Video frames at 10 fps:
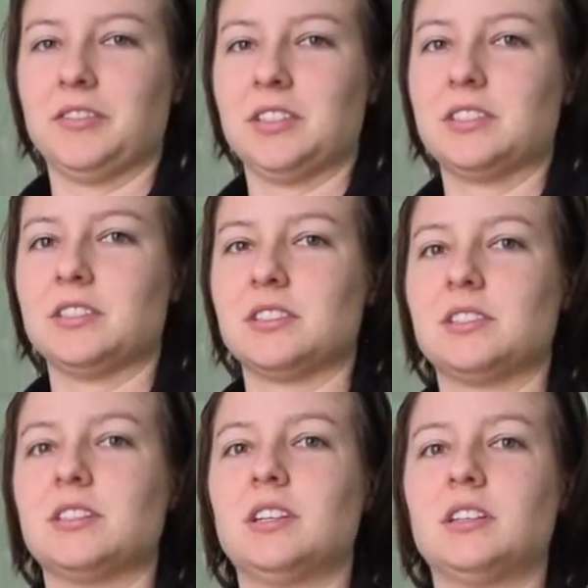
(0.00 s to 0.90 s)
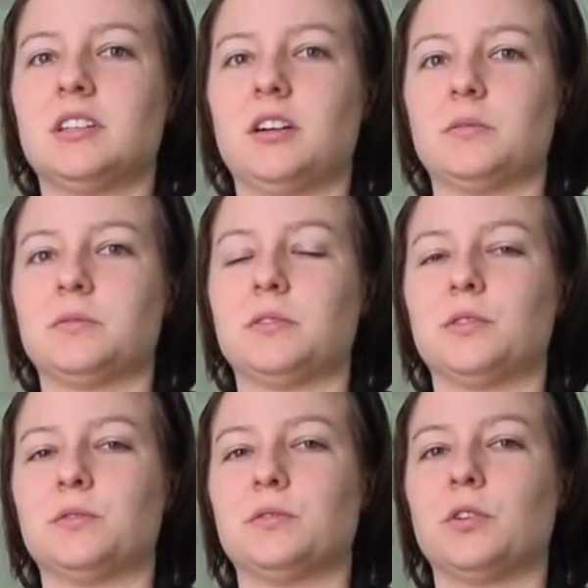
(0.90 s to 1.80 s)
This is
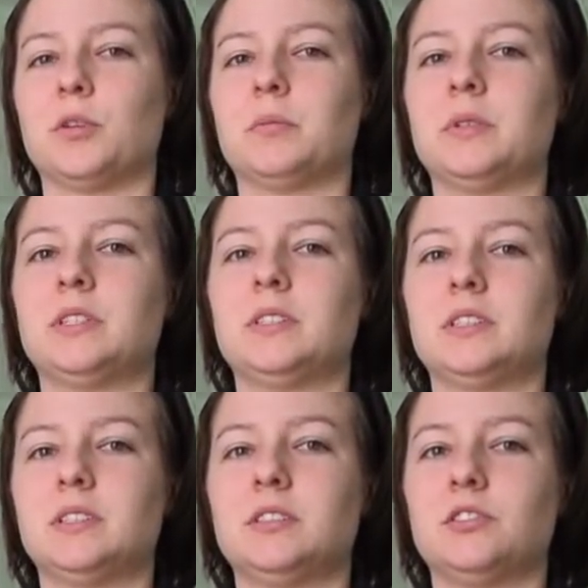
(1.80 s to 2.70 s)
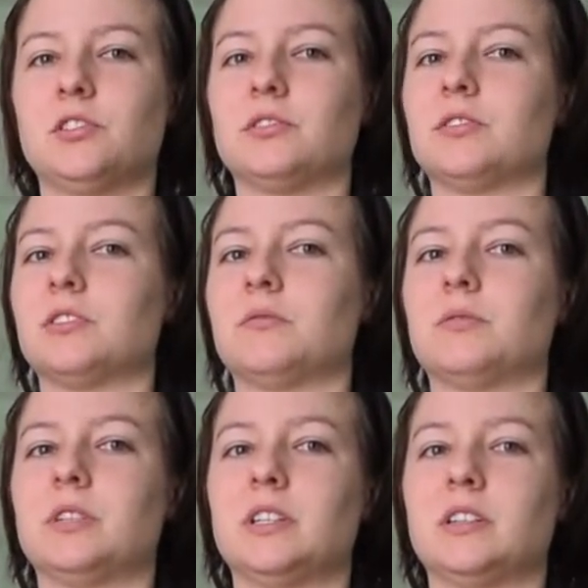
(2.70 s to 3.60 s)
helpful for children
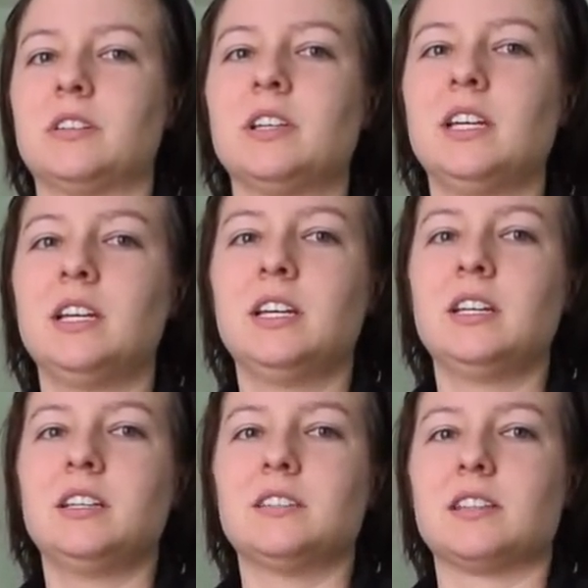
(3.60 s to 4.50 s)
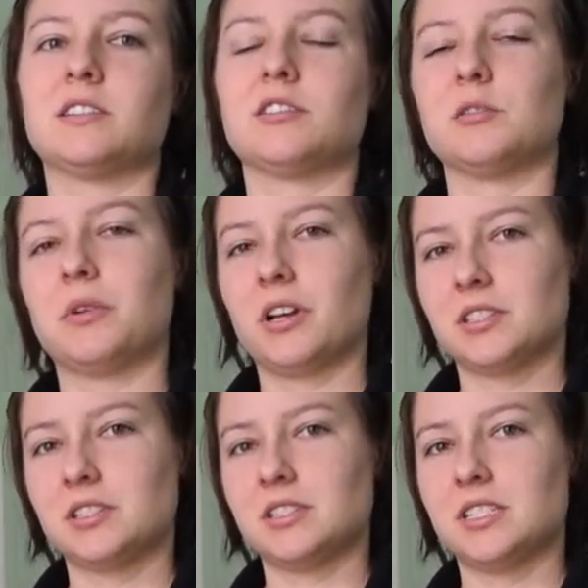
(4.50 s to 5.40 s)
with sensory
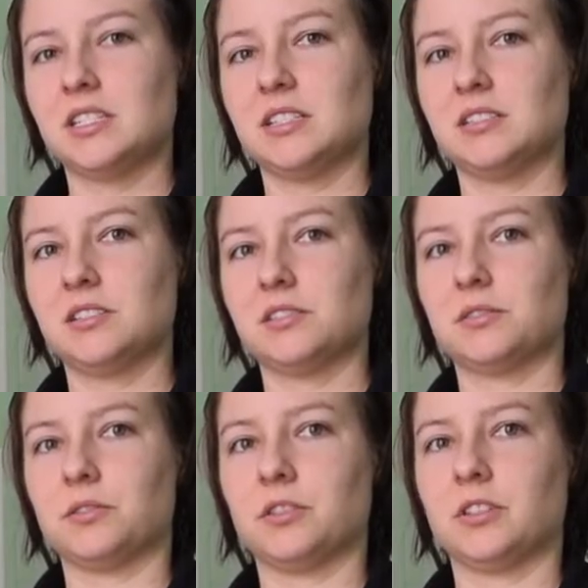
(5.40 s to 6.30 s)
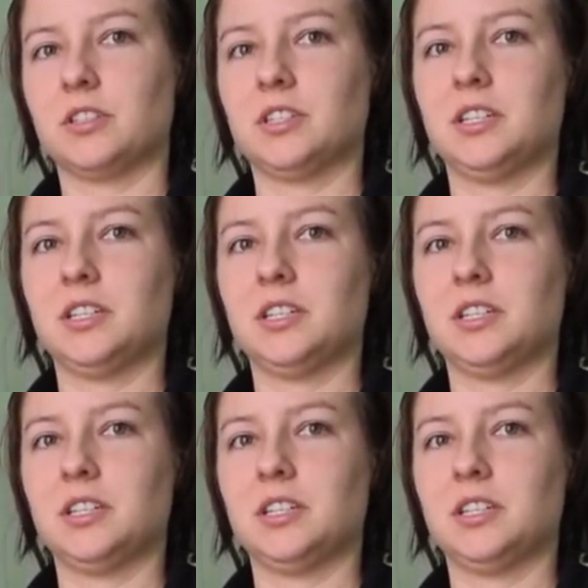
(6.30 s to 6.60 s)
processing disorder